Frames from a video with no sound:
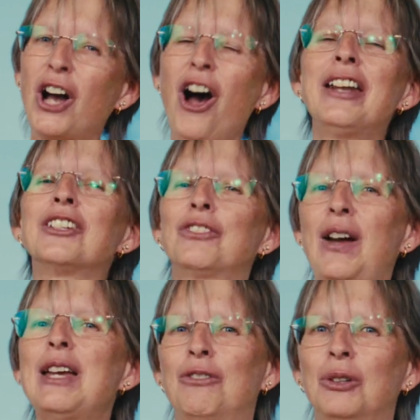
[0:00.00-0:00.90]
God is
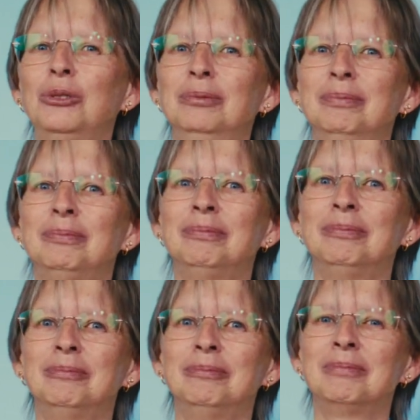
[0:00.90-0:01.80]
faithful,
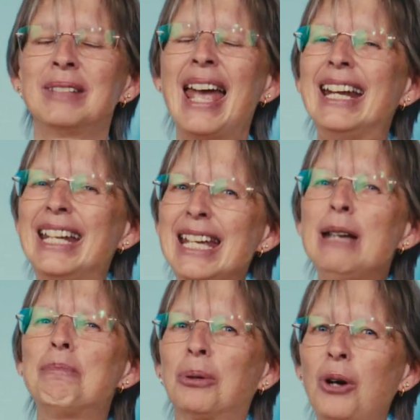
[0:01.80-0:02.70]
and he
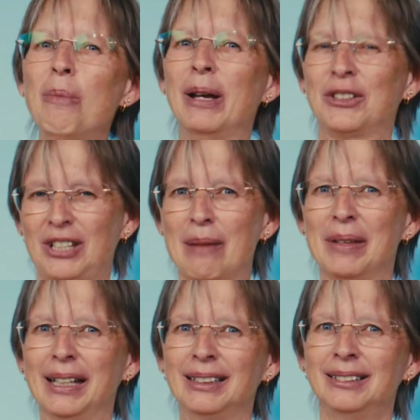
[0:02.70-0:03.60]
promised
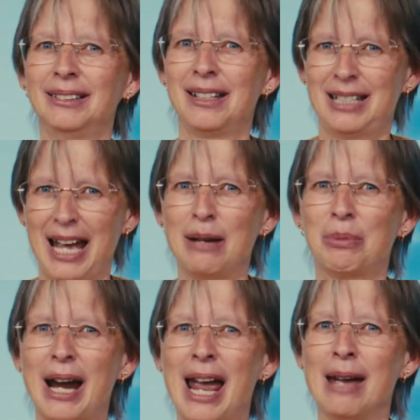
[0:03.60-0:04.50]
something to
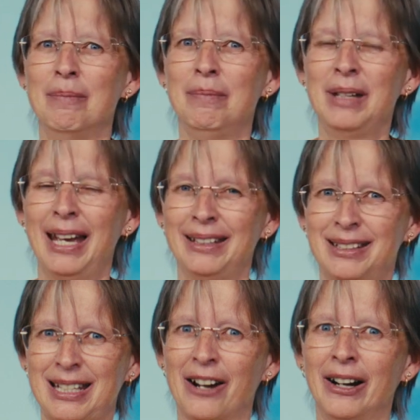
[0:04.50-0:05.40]
Abraham and
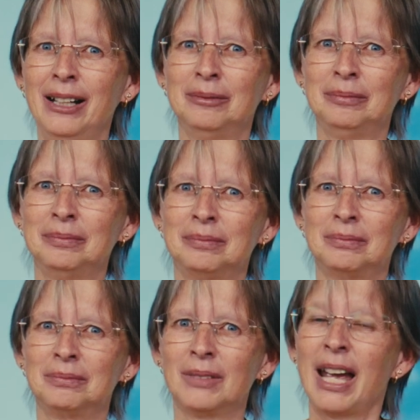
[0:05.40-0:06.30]
Sarah.
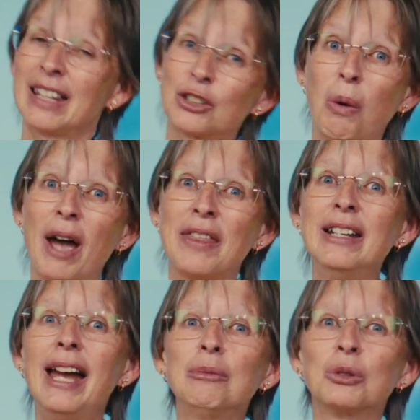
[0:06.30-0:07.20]
That's why their
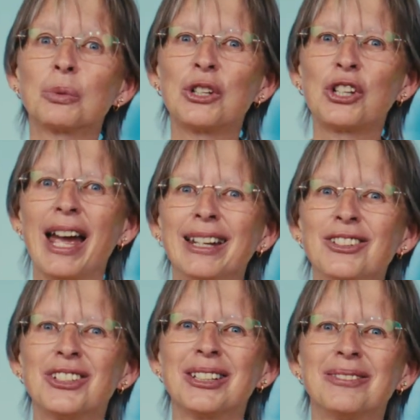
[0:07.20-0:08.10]
names were
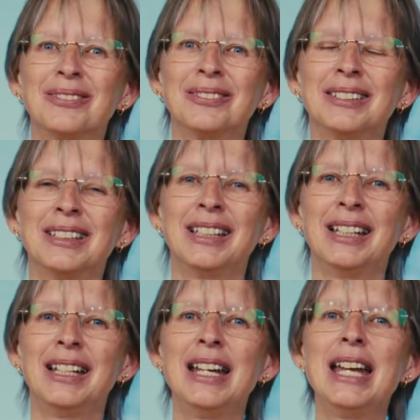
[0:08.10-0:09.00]
changed.
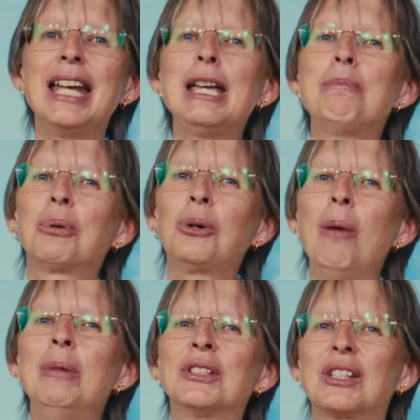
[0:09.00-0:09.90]
He
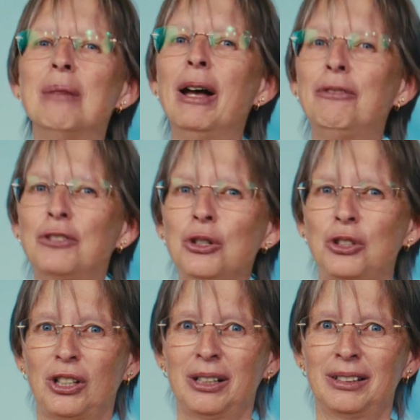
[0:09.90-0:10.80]
promised them a
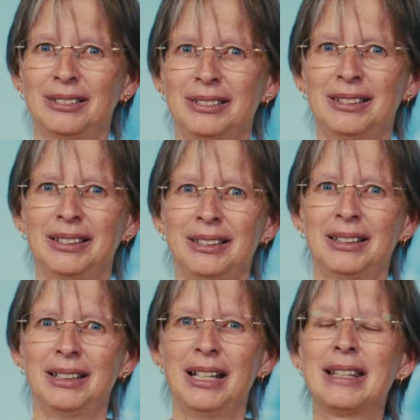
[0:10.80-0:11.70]
future
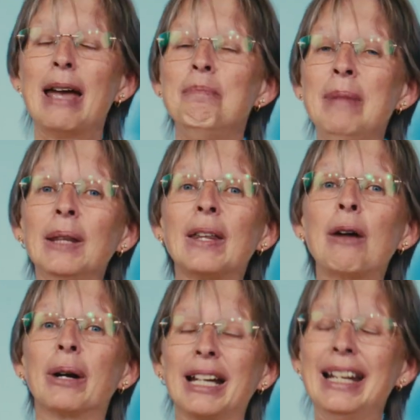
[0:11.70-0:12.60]
that meant they
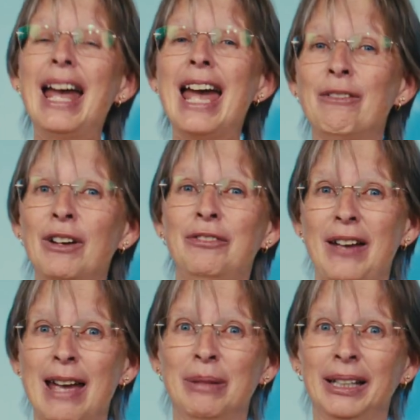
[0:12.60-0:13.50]
were going to have a
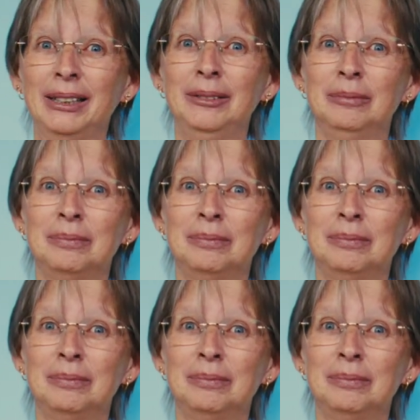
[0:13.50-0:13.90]
family.